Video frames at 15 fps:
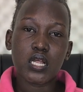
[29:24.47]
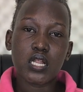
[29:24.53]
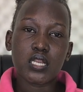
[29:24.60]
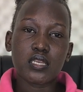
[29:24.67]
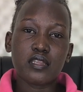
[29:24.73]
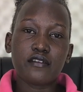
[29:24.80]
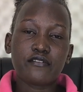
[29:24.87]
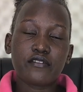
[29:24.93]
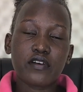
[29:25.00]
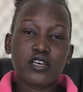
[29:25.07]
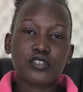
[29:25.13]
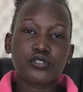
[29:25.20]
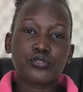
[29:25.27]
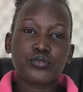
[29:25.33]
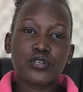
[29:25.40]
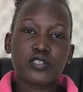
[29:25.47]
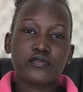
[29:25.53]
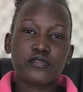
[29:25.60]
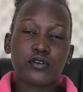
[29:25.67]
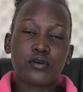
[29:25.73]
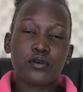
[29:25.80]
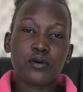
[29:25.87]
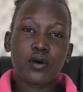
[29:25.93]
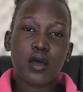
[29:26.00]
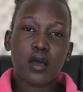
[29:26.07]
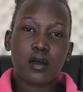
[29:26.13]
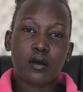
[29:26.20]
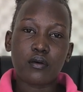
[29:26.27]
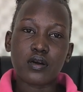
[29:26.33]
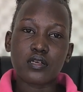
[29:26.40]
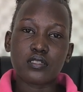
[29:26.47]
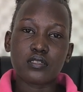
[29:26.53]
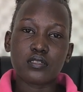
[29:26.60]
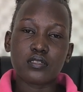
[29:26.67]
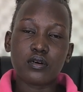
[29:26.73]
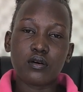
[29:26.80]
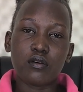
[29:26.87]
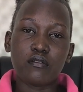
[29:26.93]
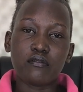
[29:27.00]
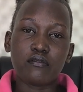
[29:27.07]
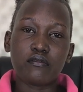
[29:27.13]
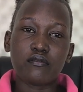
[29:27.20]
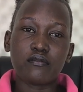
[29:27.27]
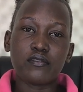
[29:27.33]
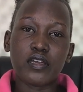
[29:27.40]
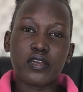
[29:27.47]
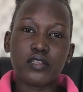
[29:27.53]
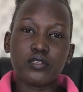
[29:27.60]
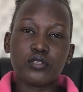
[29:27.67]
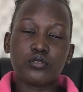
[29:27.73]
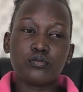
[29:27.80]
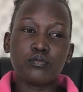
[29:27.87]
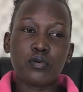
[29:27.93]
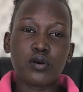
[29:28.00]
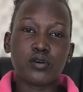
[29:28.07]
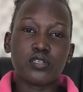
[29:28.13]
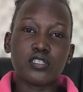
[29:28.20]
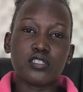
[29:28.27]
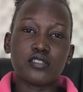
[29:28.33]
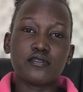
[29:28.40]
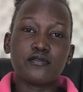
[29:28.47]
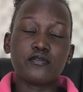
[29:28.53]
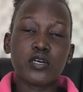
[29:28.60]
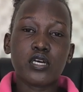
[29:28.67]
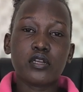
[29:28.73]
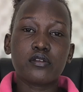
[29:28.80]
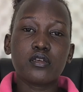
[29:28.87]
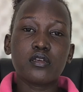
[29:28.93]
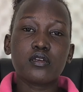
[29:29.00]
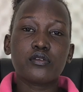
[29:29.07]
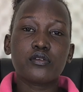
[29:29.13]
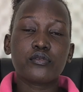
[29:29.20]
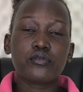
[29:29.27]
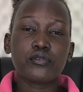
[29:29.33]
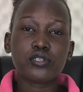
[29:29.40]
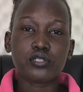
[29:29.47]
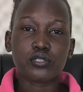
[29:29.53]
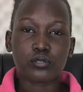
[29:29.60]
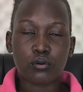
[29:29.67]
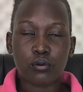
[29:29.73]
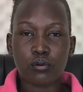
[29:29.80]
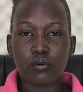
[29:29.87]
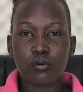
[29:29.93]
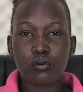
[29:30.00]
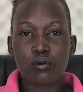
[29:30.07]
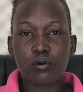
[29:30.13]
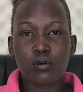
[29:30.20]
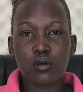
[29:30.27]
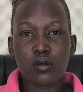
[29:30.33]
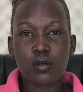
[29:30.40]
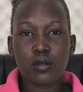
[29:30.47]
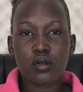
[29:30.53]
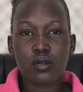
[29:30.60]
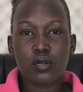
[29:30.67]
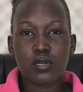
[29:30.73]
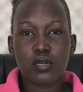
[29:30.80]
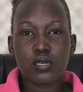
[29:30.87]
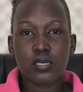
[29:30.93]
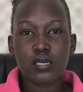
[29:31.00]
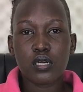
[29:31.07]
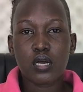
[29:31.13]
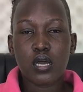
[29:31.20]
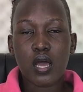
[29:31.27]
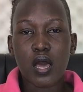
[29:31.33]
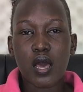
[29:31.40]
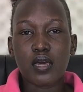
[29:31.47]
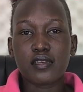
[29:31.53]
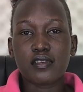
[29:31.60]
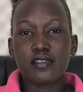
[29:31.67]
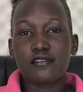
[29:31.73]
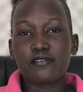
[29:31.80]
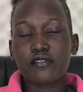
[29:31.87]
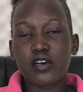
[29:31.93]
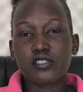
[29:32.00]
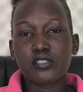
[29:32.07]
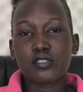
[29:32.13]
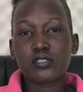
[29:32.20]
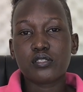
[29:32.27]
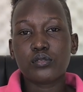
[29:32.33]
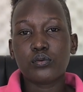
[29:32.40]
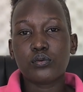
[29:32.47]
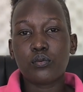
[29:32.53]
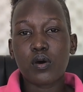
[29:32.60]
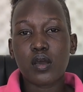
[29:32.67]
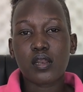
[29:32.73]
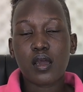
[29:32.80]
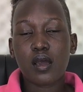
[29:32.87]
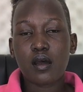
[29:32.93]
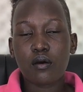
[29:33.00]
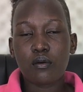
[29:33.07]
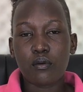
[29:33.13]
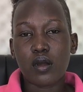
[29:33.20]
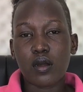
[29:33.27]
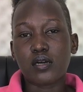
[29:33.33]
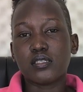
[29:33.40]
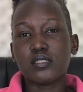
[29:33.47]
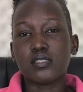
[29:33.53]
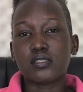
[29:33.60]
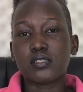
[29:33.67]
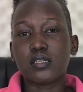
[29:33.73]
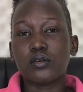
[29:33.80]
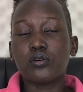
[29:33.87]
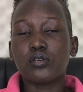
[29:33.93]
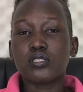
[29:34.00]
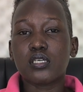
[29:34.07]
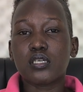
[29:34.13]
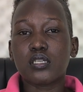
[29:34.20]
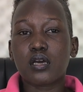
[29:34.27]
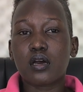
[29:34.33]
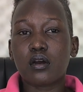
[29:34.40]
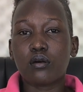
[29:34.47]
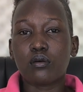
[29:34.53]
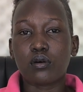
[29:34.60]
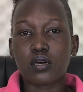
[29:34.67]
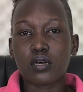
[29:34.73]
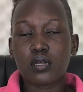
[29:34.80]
The first 24 hours of a newborn is very critical, and the first 1 hour is the golden hour.